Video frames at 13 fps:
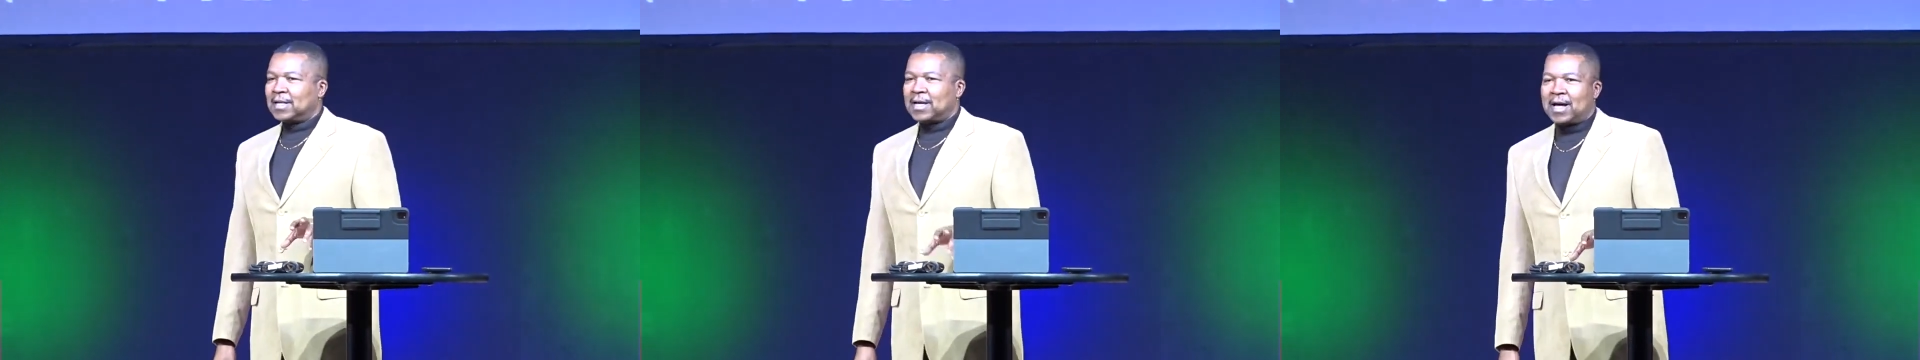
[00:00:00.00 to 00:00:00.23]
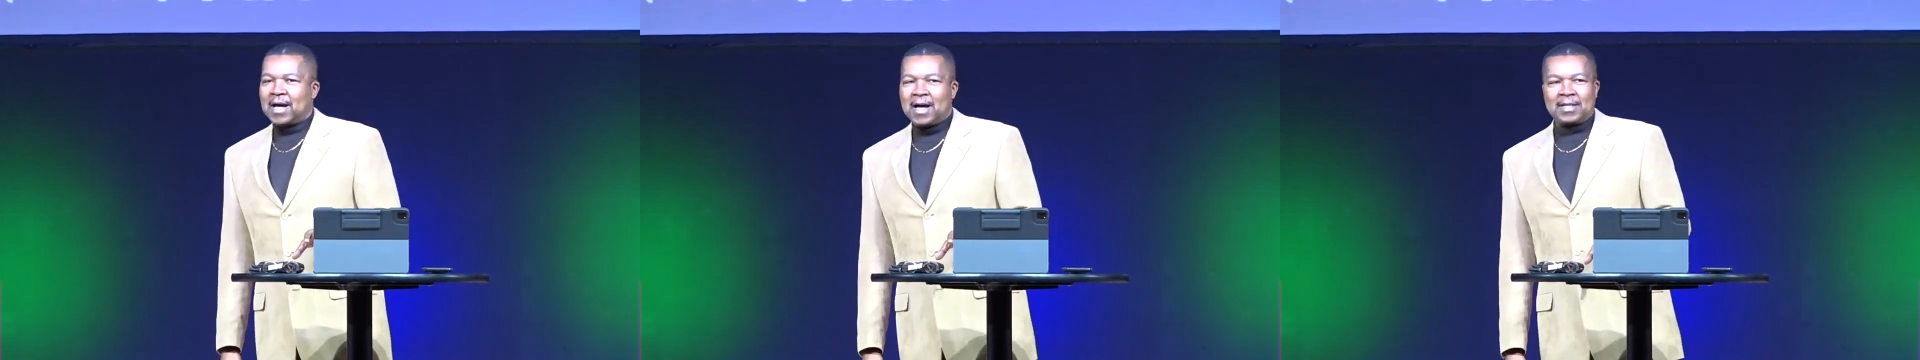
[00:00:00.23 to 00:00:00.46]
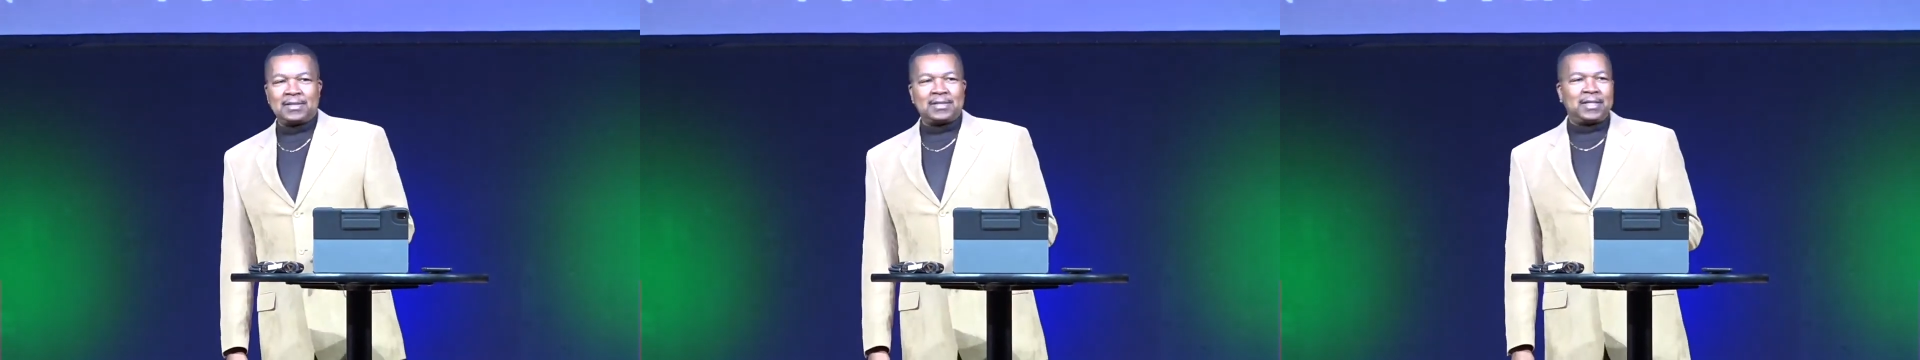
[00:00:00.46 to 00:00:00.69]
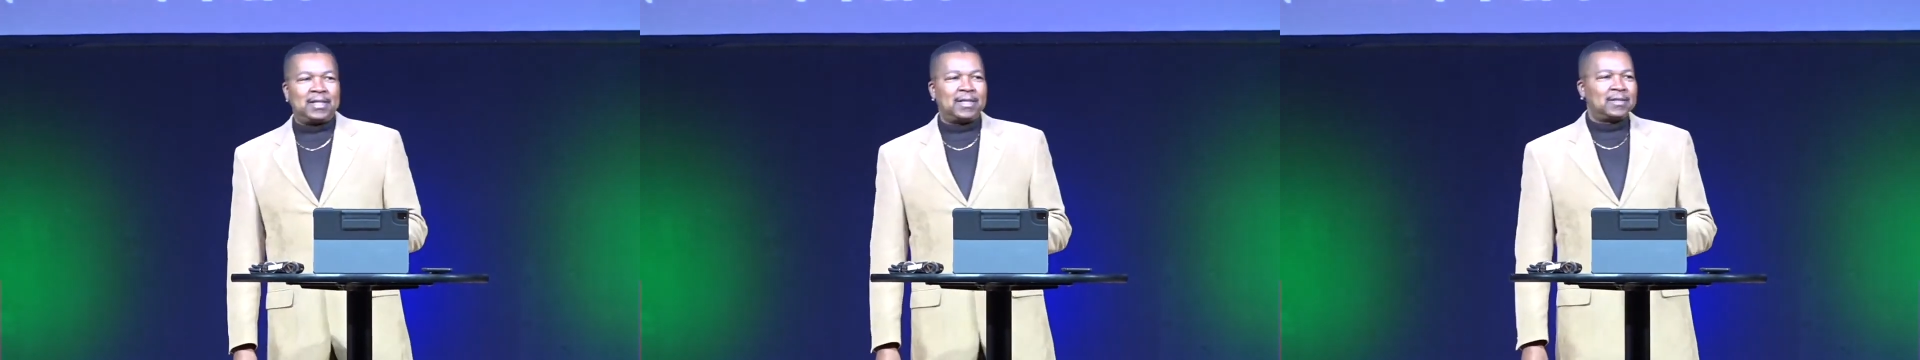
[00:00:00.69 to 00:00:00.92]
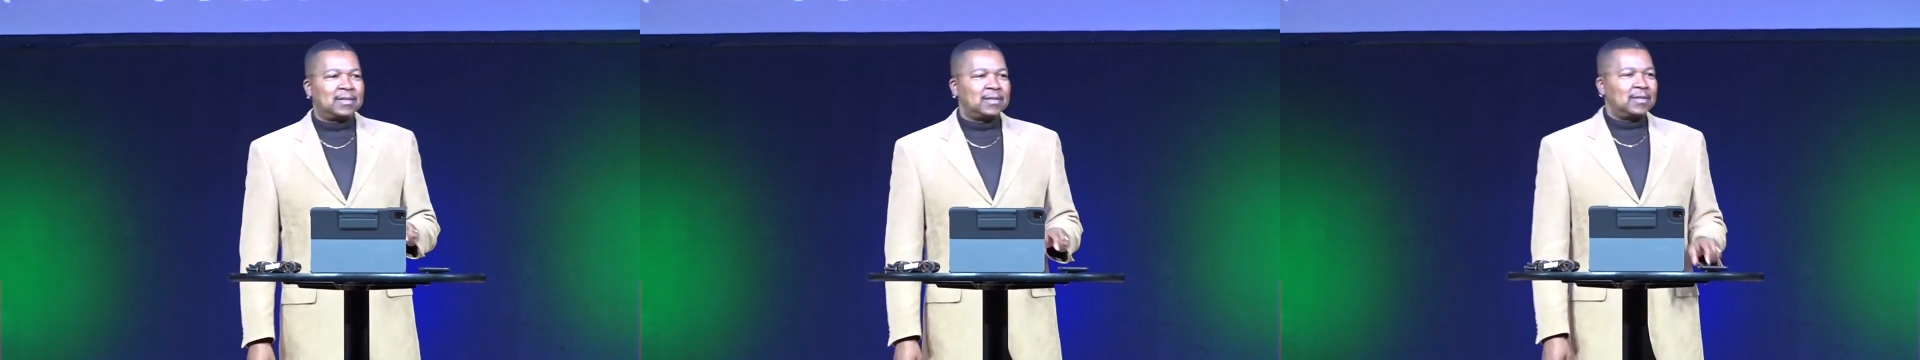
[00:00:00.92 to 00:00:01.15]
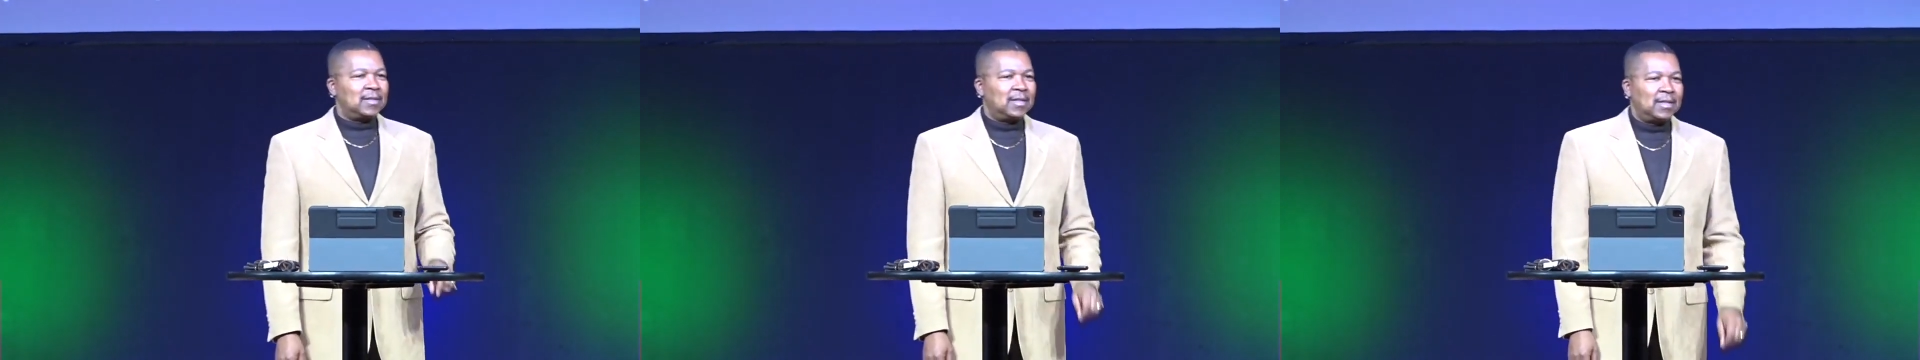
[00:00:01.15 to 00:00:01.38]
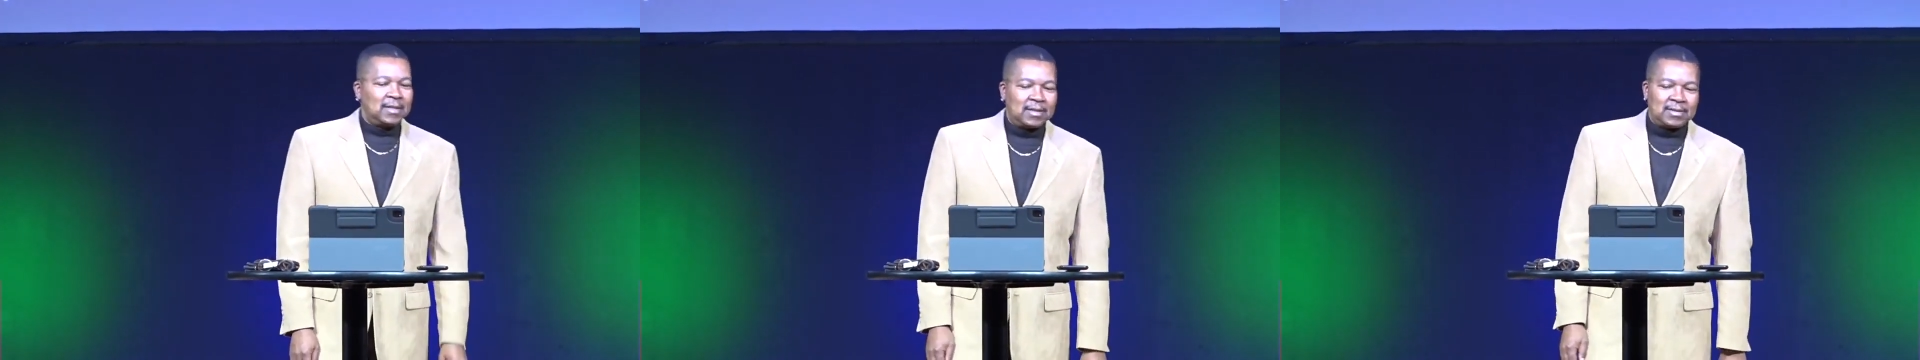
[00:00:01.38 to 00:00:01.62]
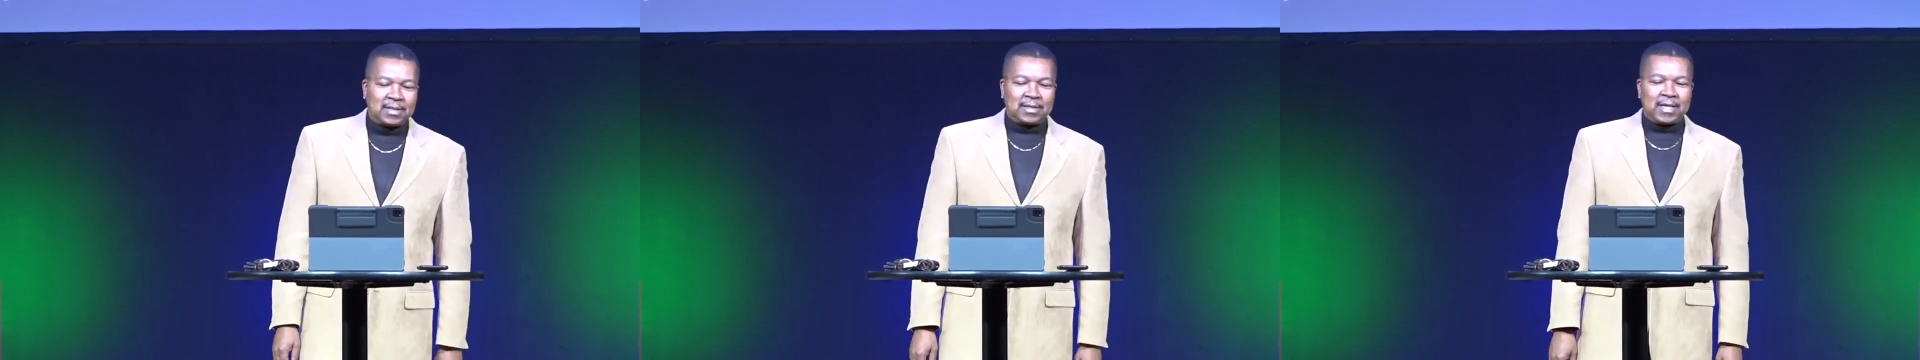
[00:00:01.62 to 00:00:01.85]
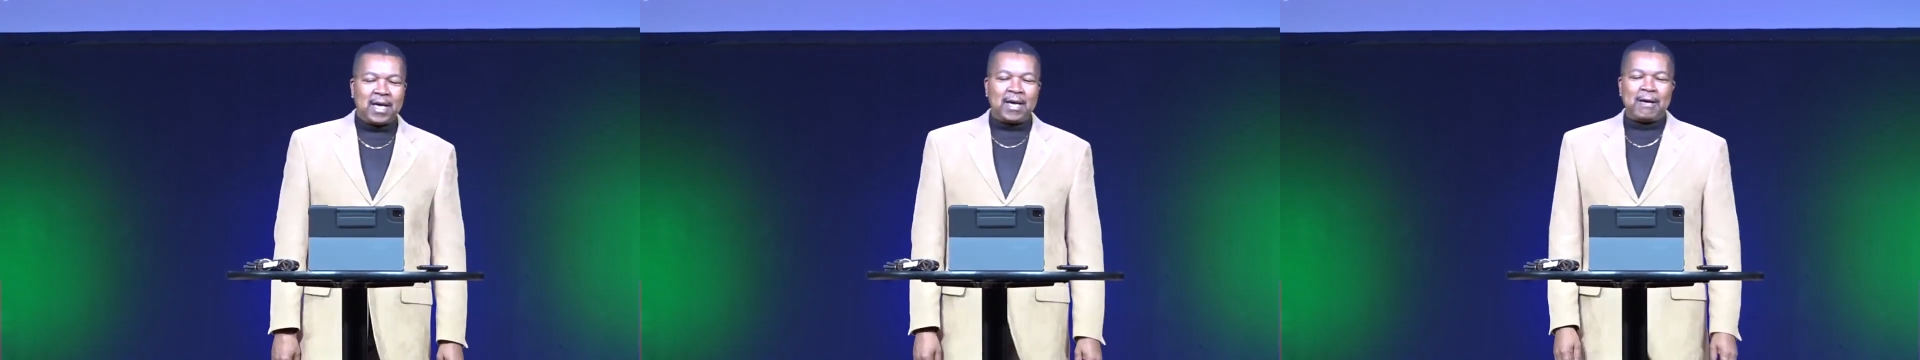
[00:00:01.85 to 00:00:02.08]
content
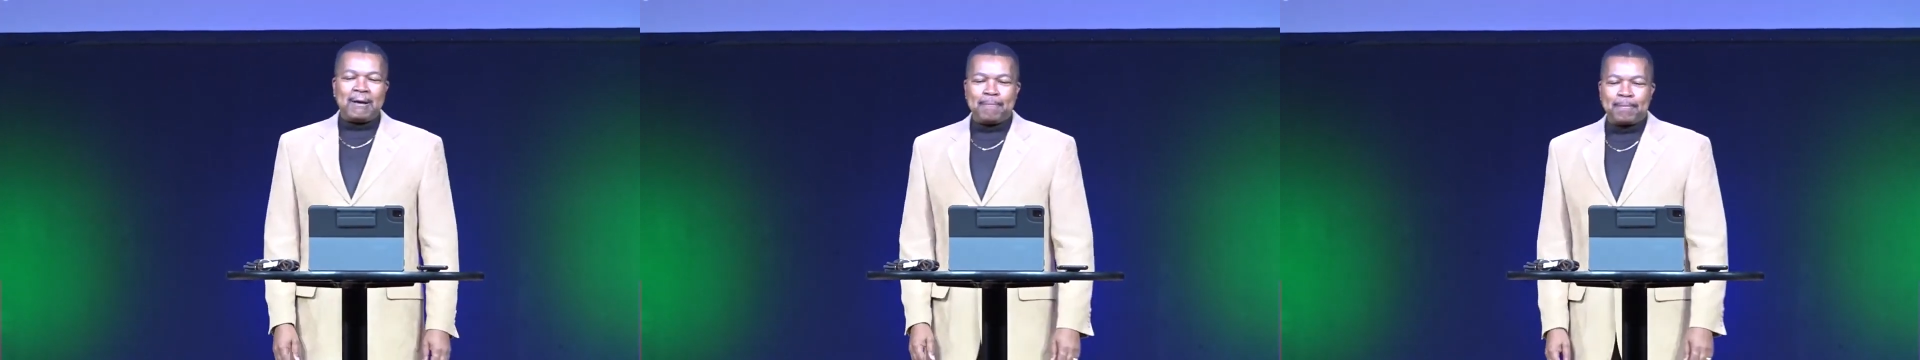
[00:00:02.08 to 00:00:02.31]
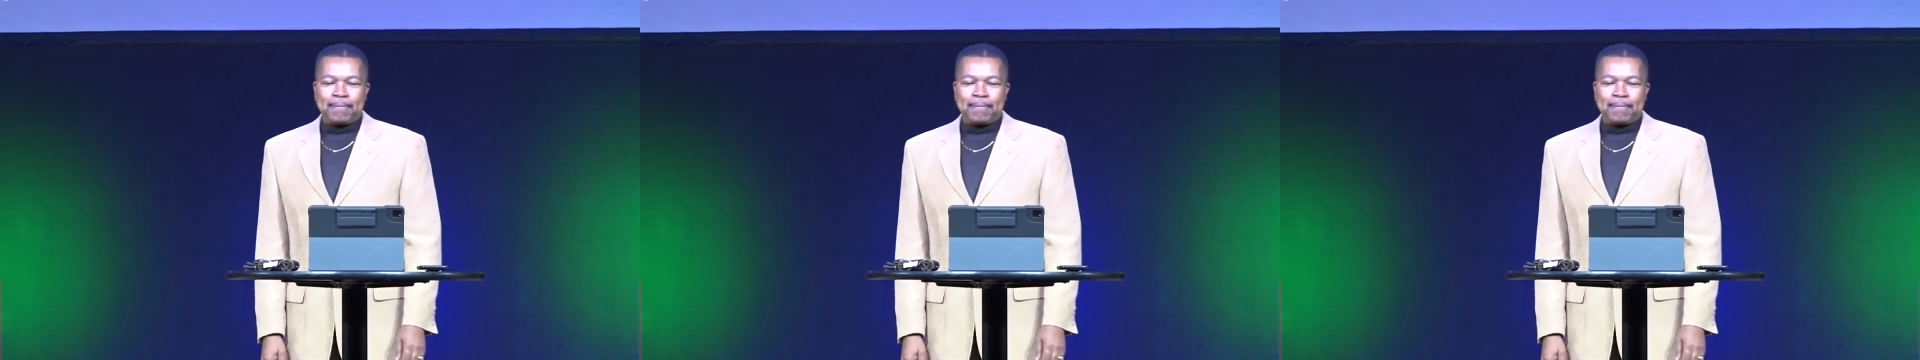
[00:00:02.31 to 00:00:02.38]
today.